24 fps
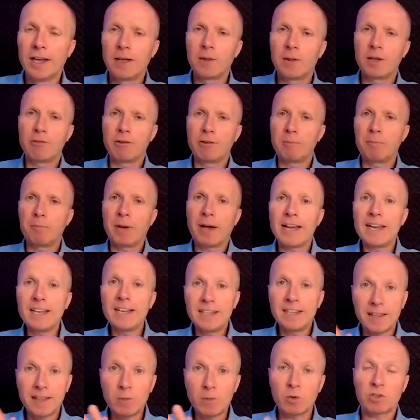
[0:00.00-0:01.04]
in pain
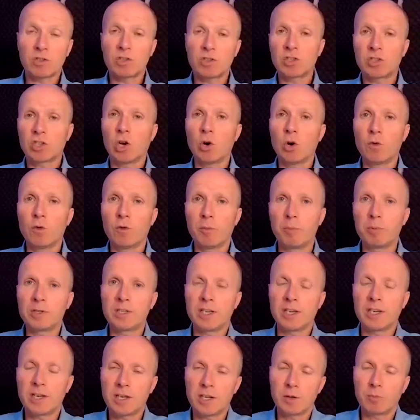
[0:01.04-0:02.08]
and they want to solve a
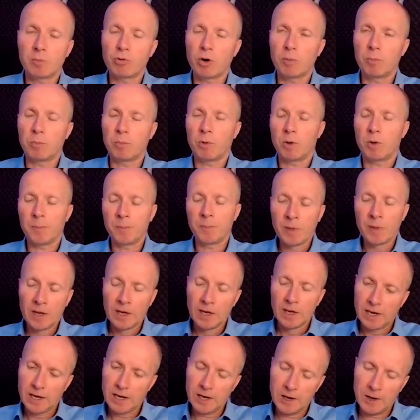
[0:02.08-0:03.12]
particular problem.
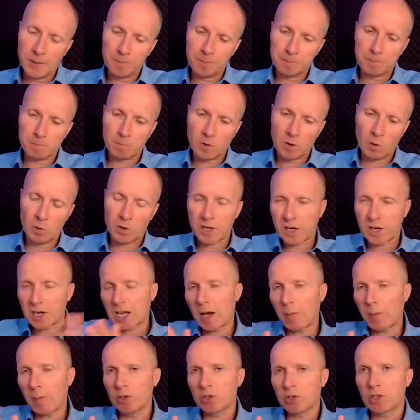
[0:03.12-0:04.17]
We're going to
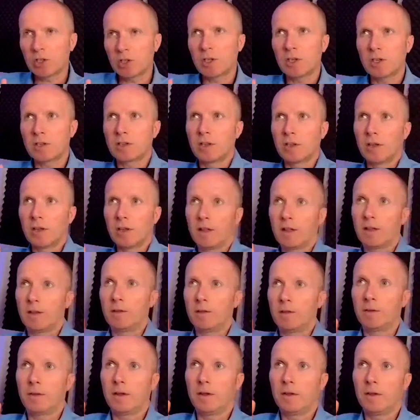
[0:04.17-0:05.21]
come on to the
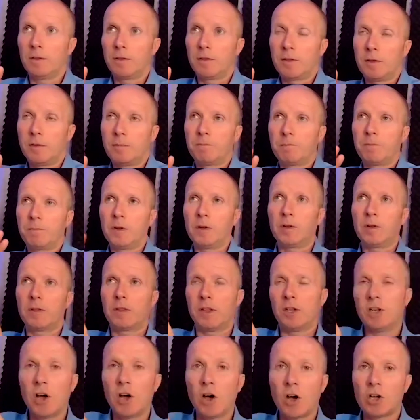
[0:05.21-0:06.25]

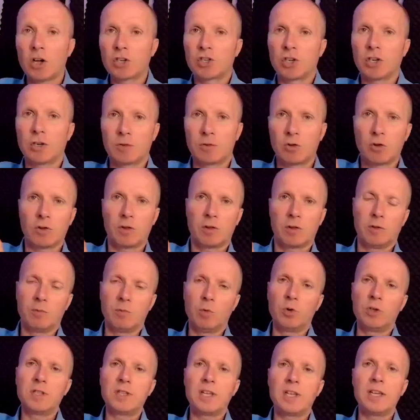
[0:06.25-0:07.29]
larger, the
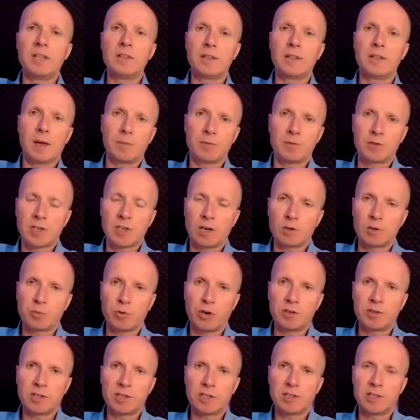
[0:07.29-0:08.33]
more in-depth sales
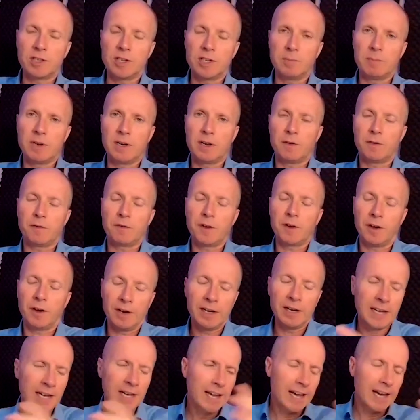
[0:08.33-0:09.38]
process in a minute,
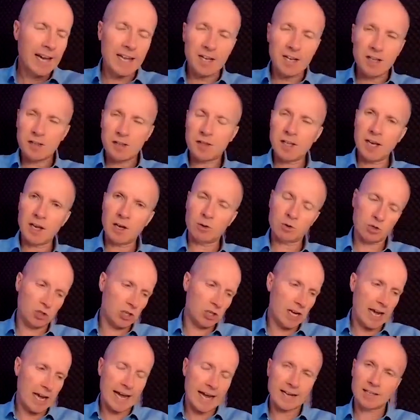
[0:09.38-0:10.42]
Fiona. Anything else
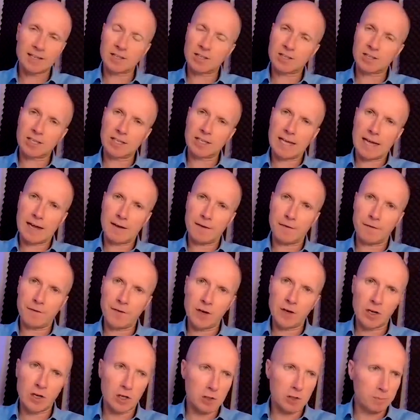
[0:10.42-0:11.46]
to add to that
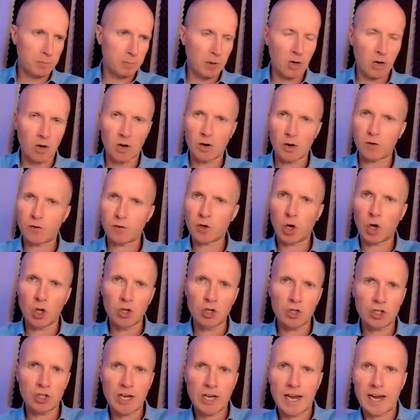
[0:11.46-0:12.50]
first part of
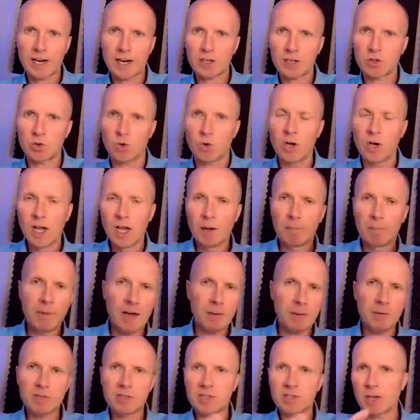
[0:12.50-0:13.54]
contact, or
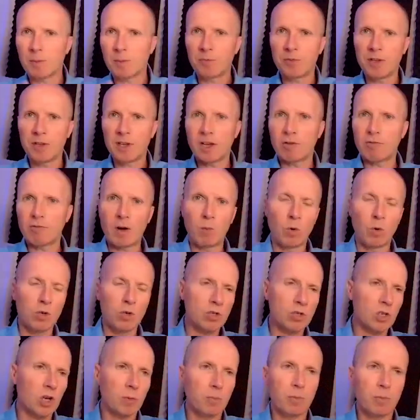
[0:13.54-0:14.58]
maybe something around
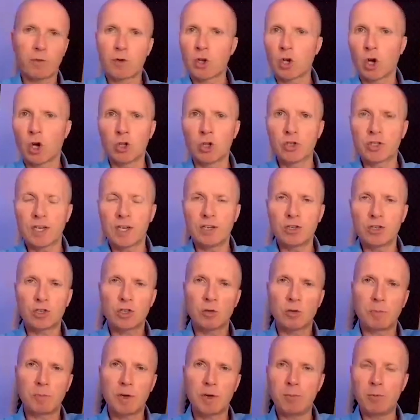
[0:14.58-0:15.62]
what type of content
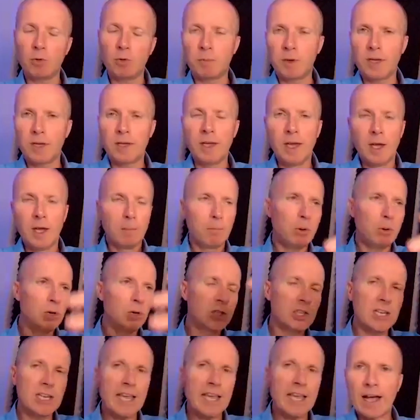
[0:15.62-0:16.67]
should people be
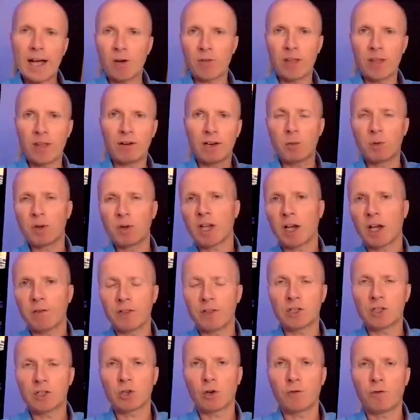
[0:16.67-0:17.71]
putting out there? I know we
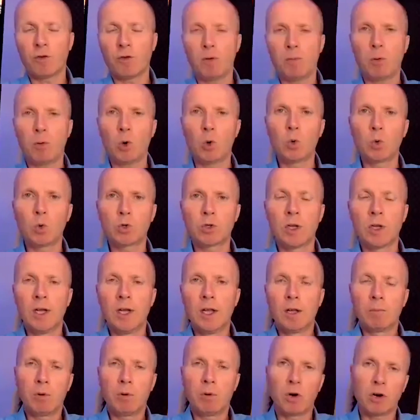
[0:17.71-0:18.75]
covered this off on Paul's
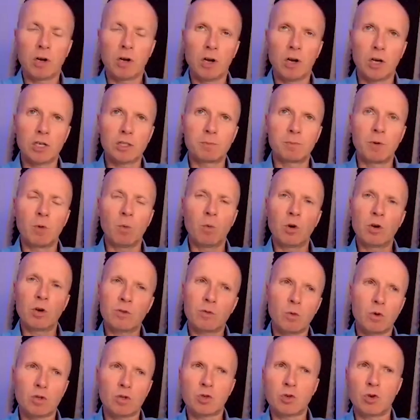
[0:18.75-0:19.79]
podcast, but
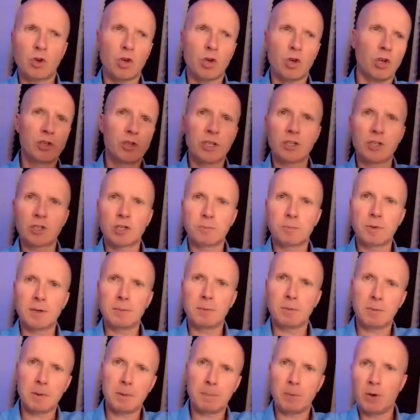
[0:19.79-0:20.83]
what sort of content should
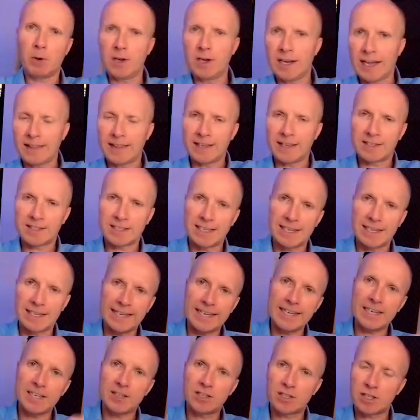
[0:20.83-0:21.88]
people be putting out there to
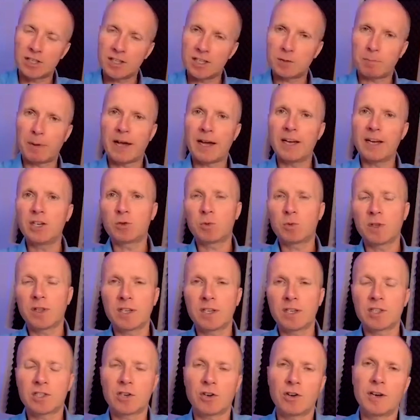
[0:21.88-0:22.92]
lead to this page where
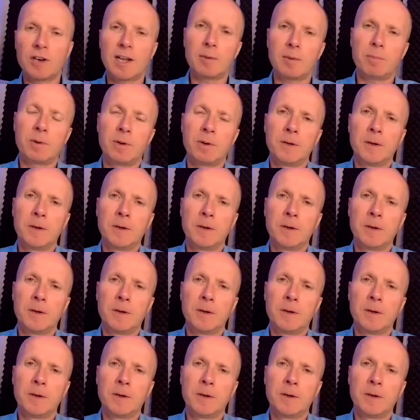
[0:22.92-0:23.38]
they sign up?